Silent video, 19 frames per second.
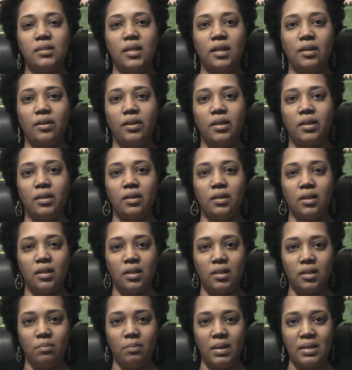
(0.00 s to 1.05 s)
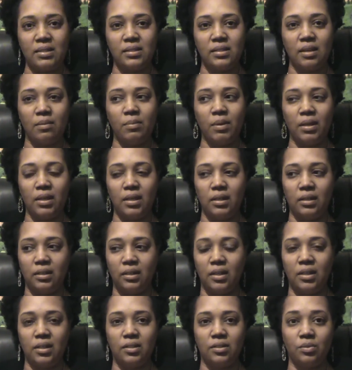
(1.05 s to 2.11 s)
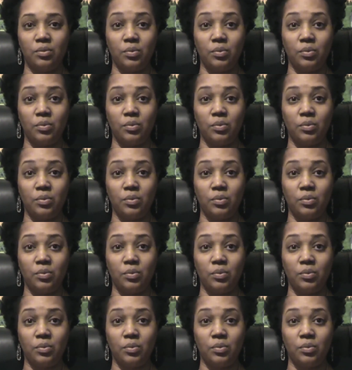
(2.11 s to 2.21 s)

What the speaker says: area and in my stomach area